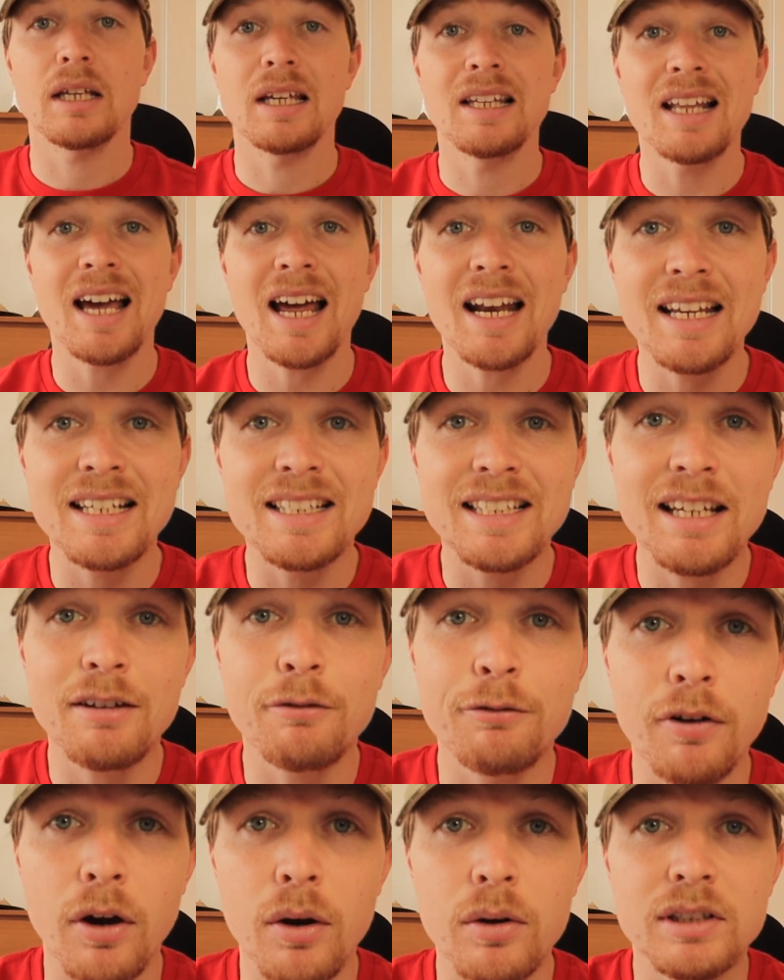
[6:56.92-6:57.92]
And that is
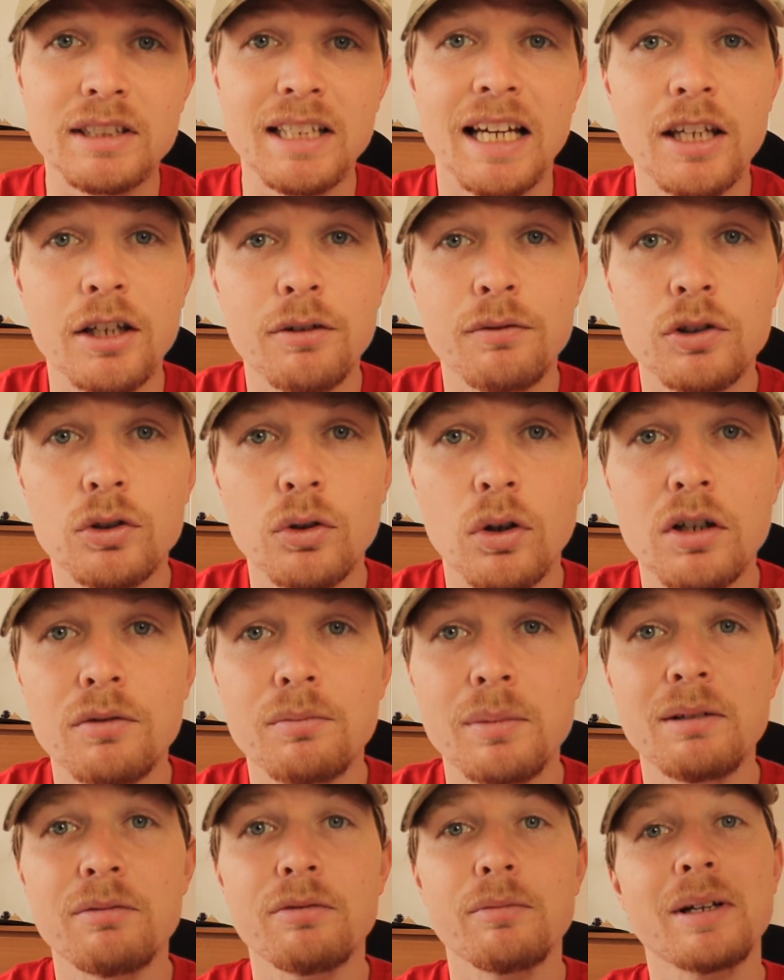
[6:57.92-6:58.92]
it, folks. Thank you for
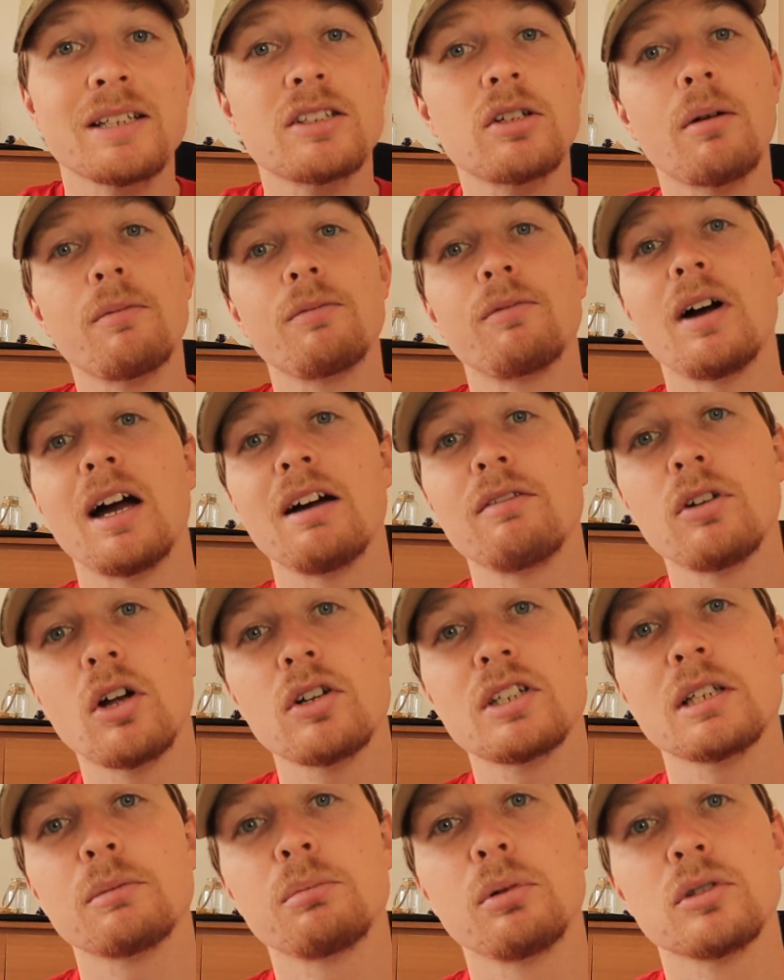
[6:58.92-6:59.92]
joining me for my top 5
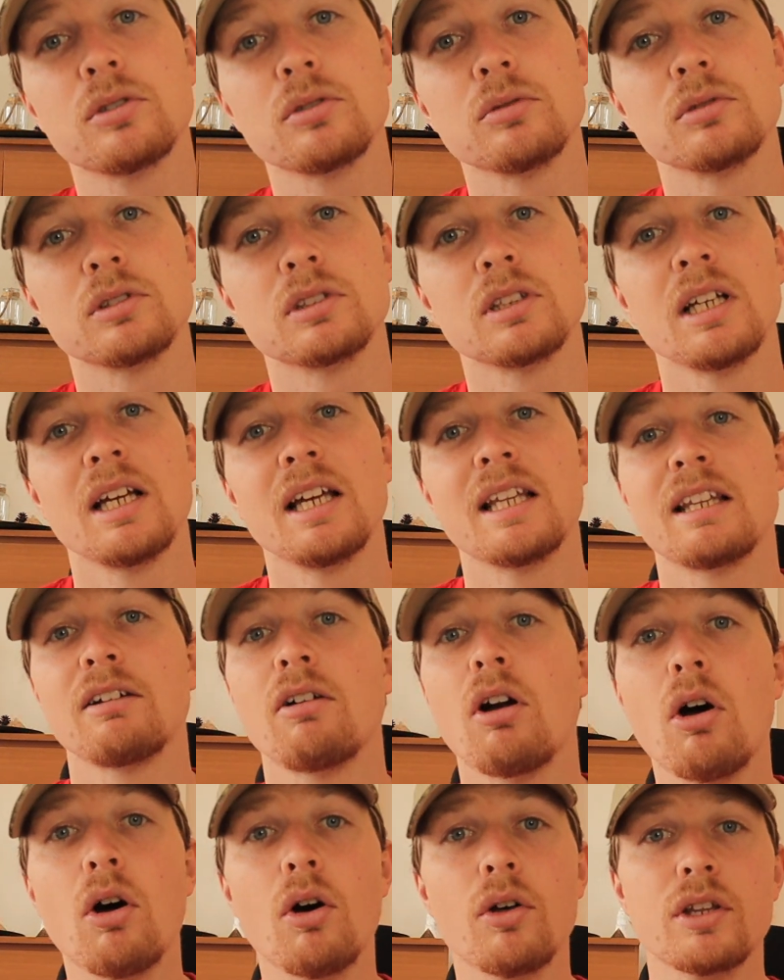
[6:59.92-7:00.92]
logic puzzles.
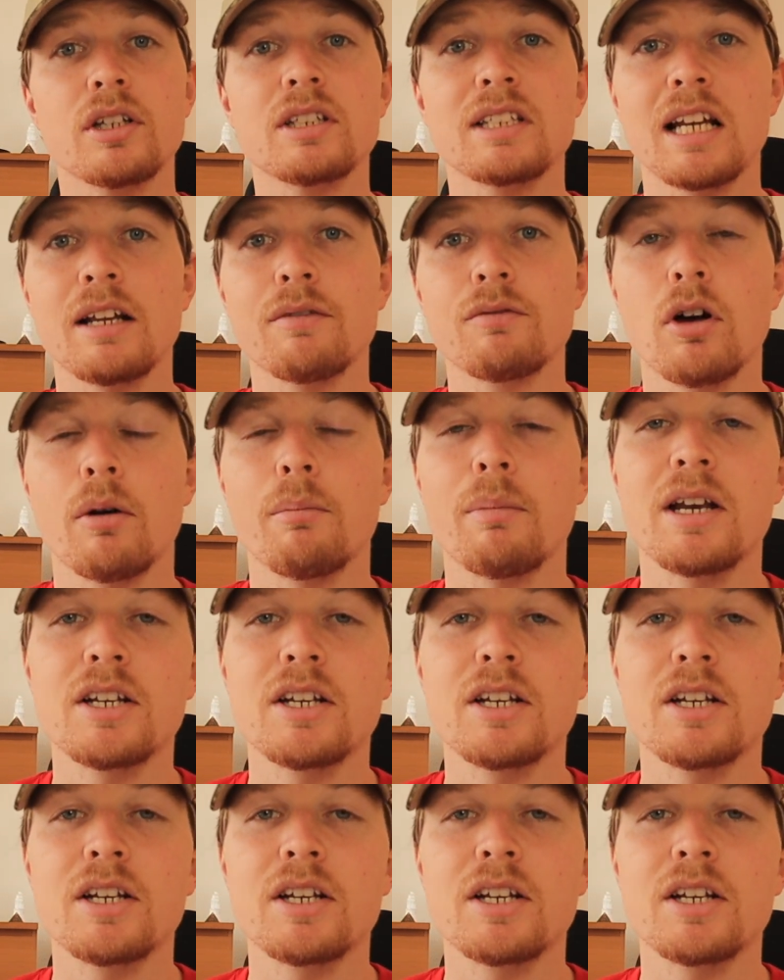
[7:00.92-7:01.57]
There are others that I've not